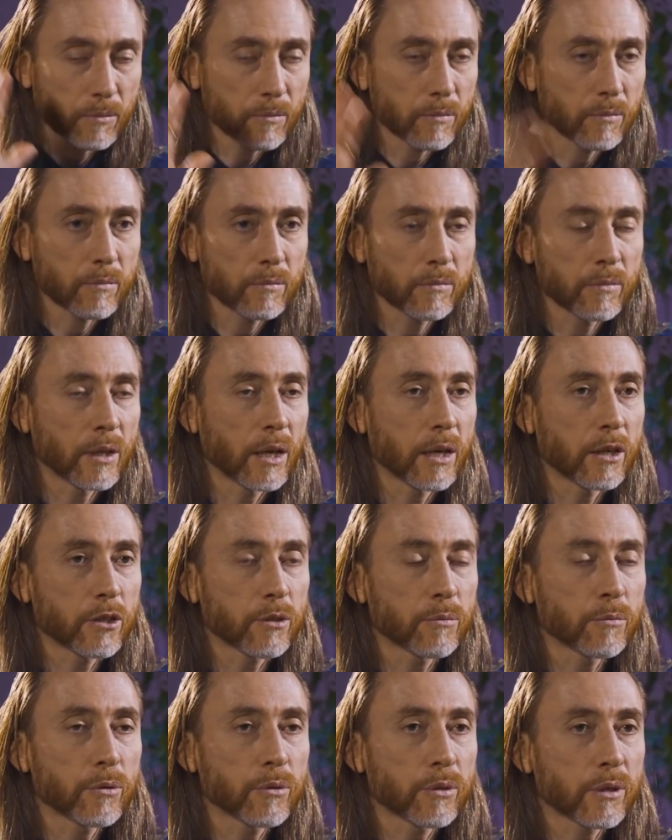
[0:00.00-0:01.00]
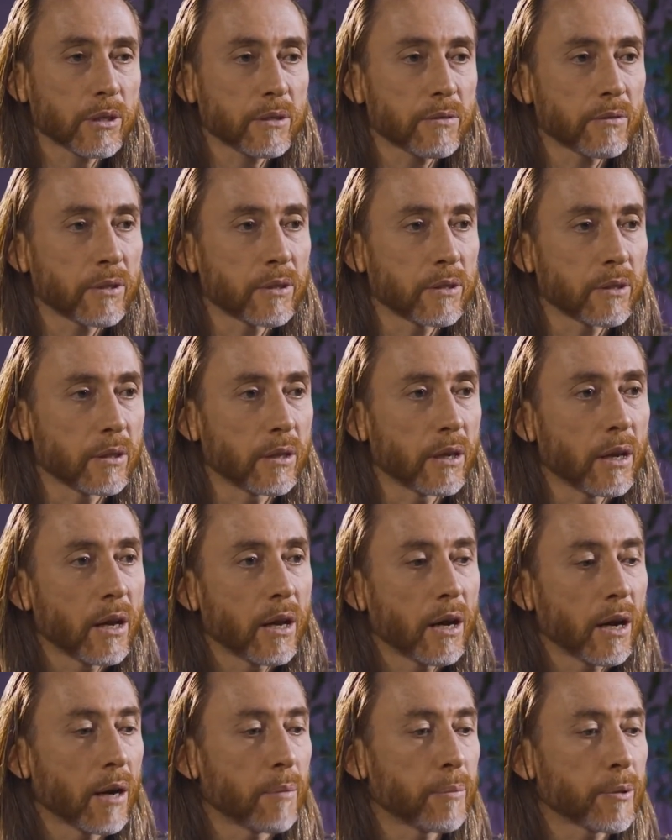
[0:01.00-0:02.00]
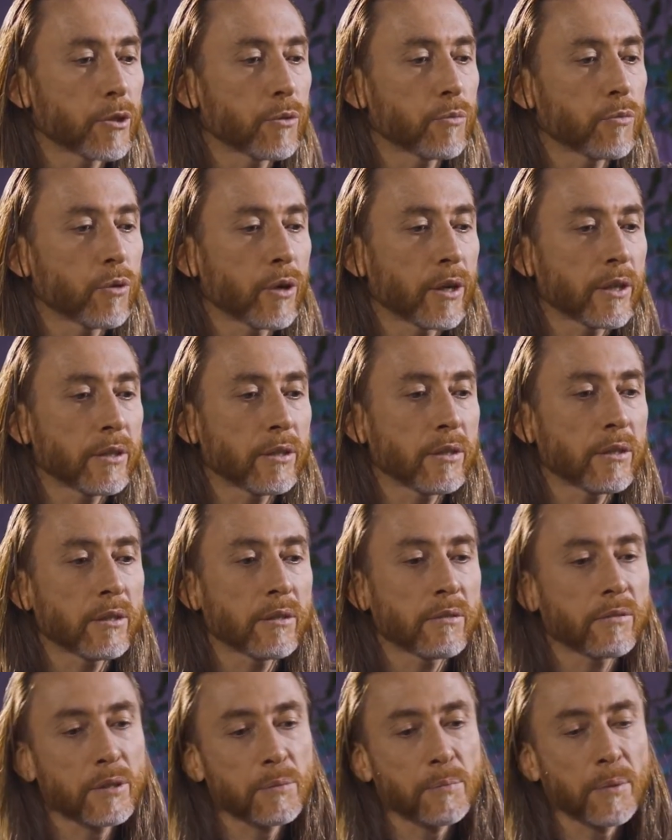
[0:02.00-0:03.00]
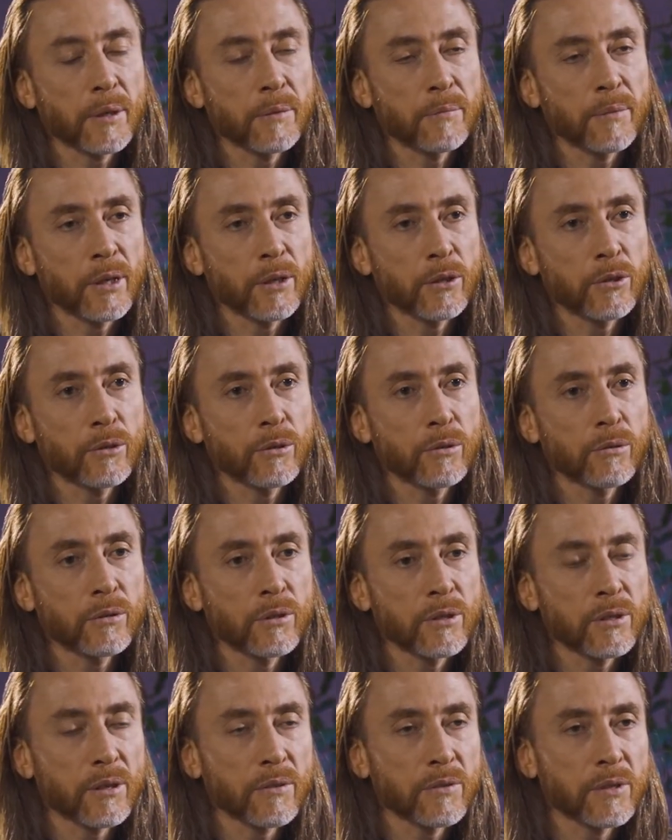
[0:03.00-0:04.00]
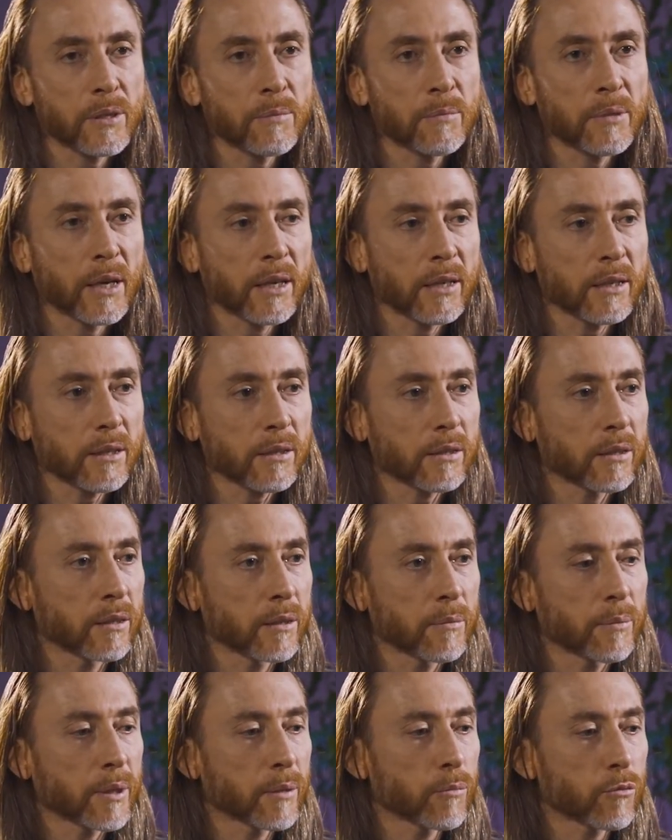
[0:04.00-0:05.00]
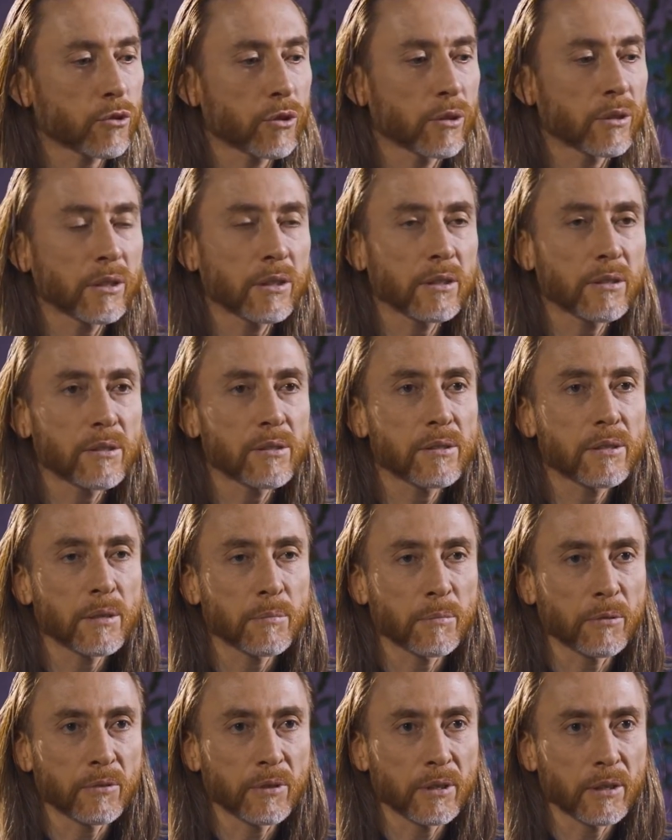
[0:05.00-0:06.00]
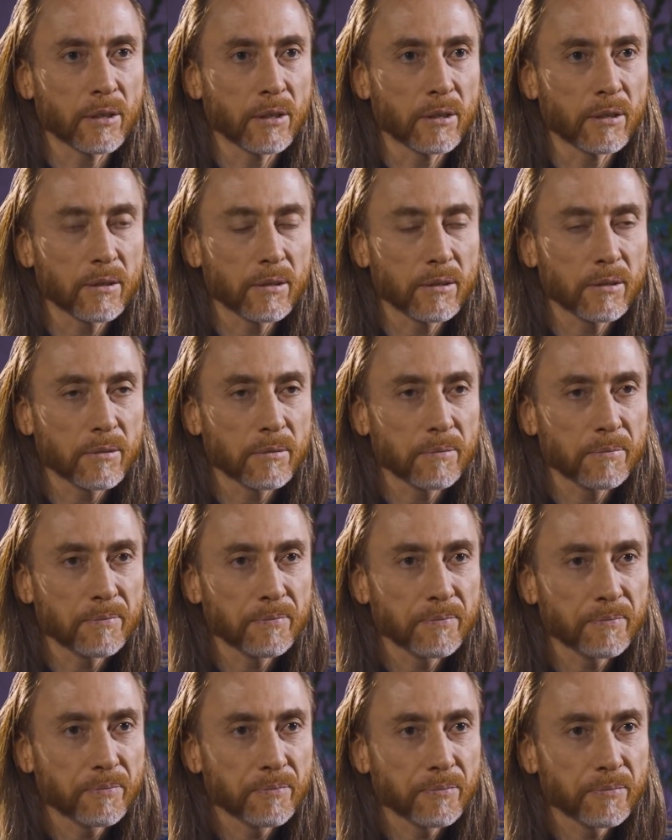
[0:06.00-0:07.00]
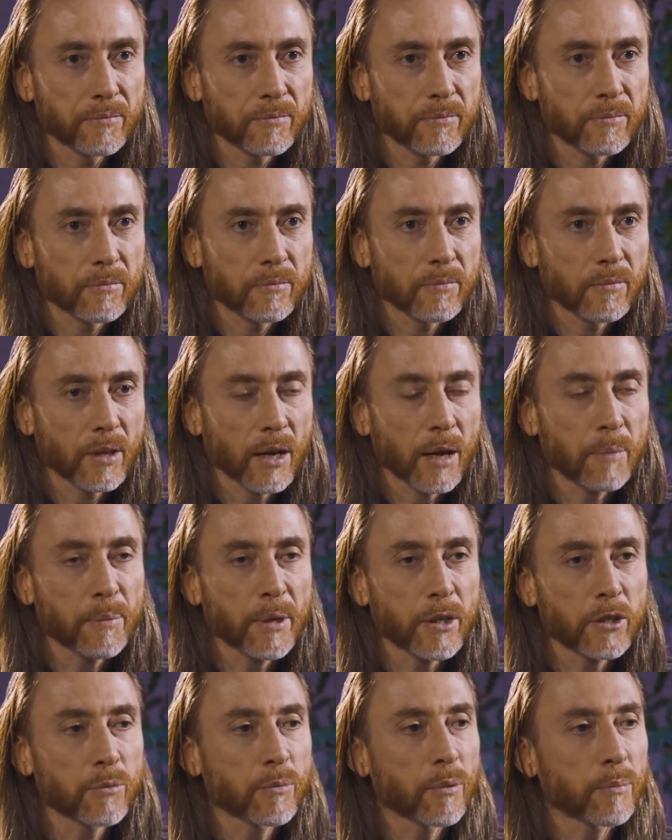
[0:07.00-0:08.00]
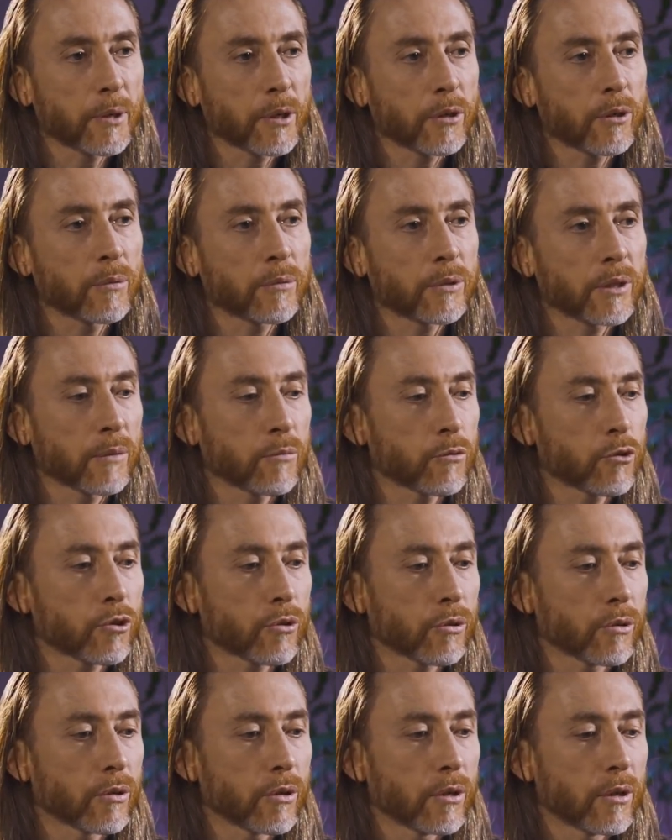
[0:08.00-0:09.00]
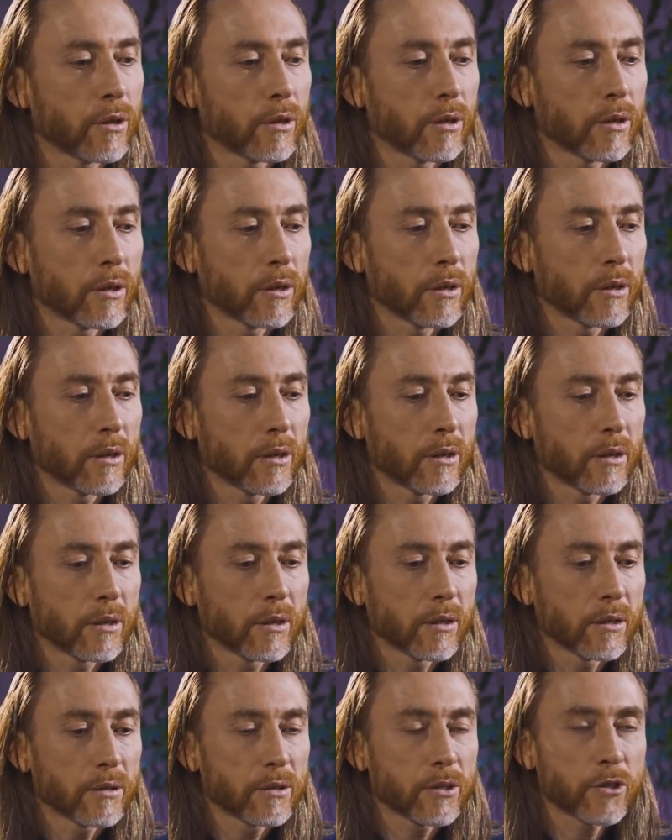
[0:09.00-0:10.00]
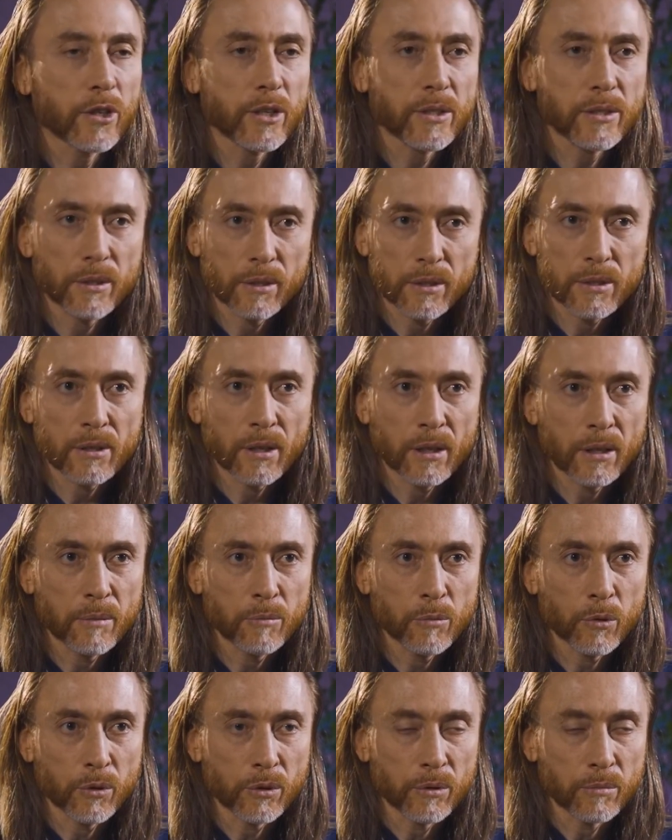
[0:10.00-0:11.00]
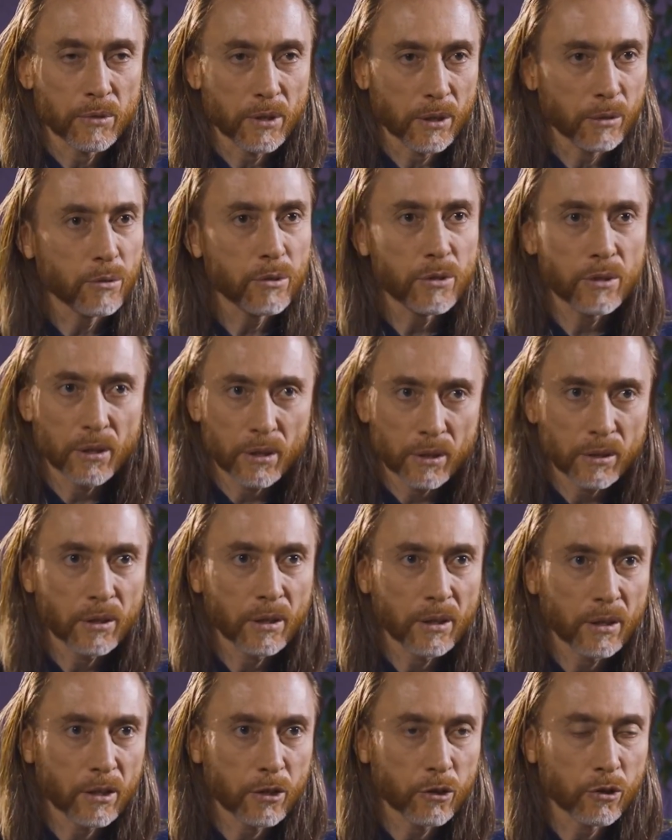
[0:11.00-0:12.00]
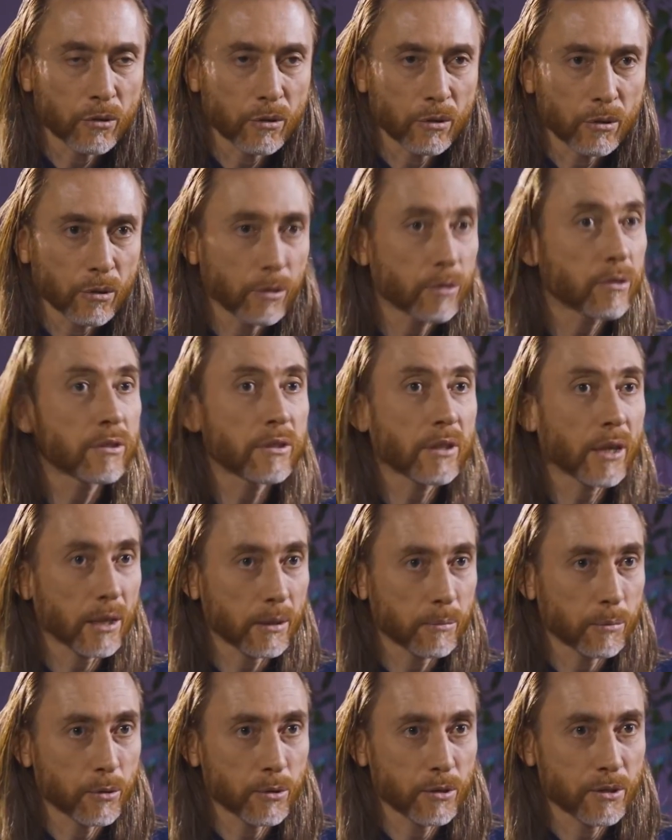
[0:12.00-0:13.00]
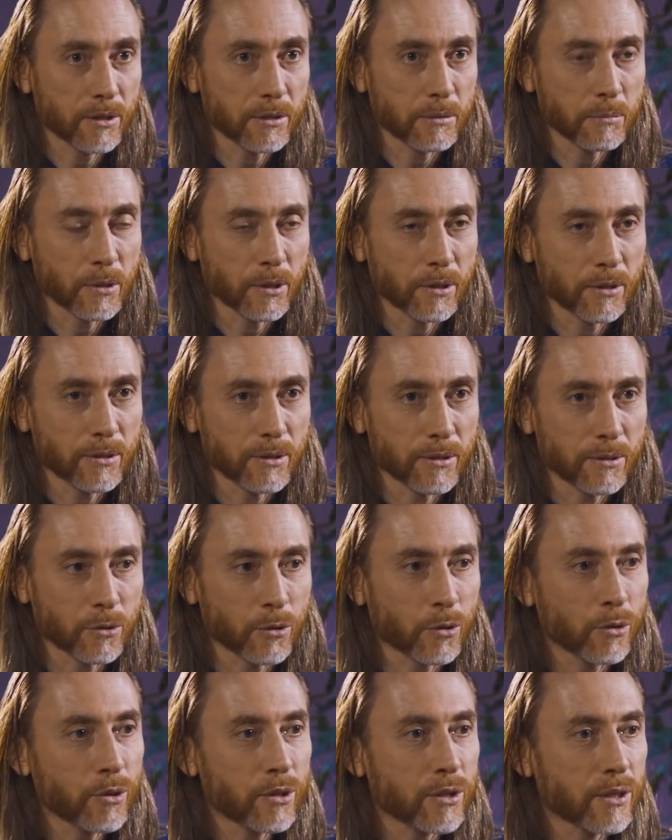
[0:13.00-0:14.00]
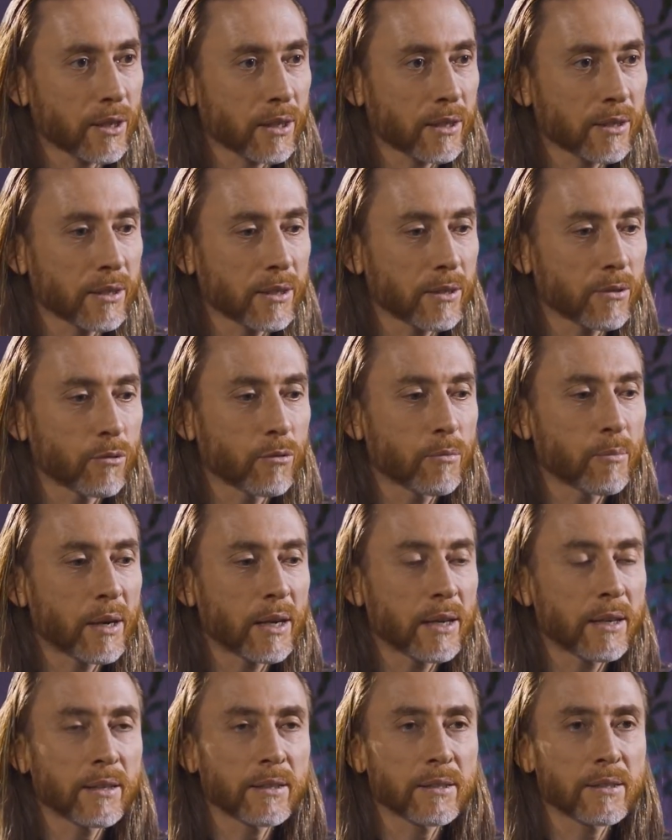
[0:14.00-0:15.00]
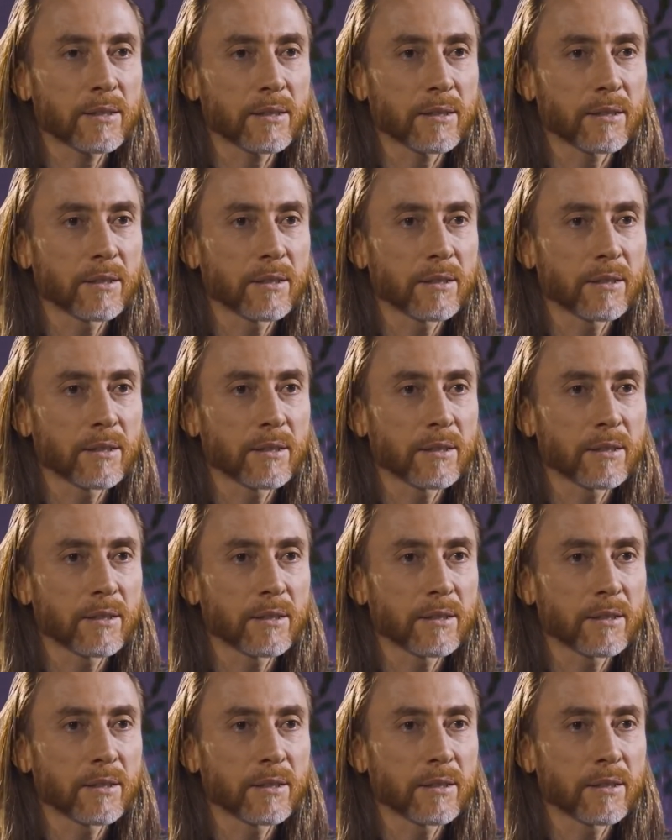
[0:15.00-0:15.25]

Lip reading: Further on, they will develop. Why do they have an incorrect idea of yoga? Because their opinion is impacted by the system. And again, this has also become very trendy now. On the one hand, this is good. They may at least practice in this way.